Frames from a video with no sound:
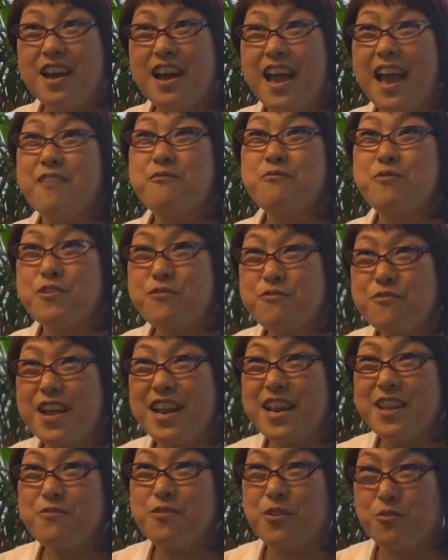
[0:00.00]
And we
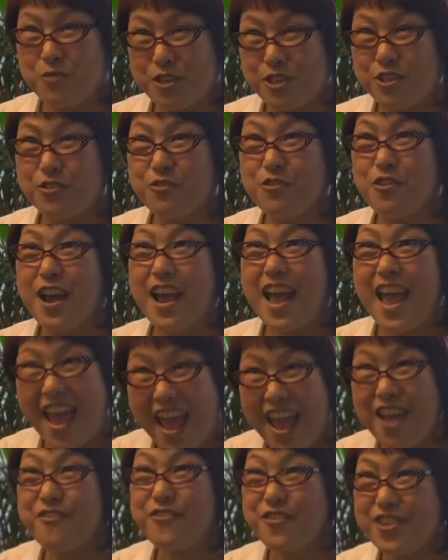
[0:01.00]
really will wish you
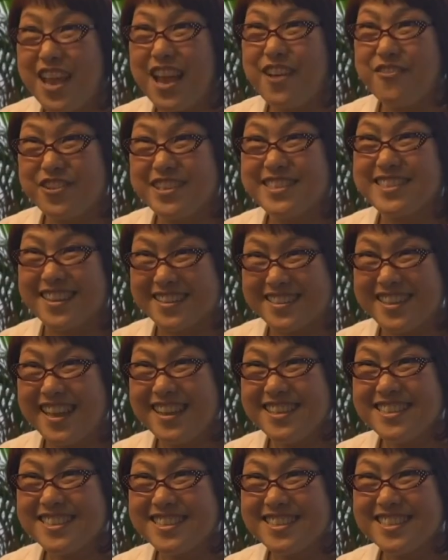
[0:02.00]
every
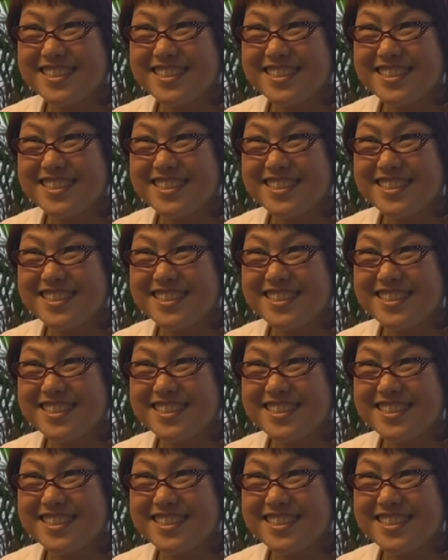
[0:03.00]
success.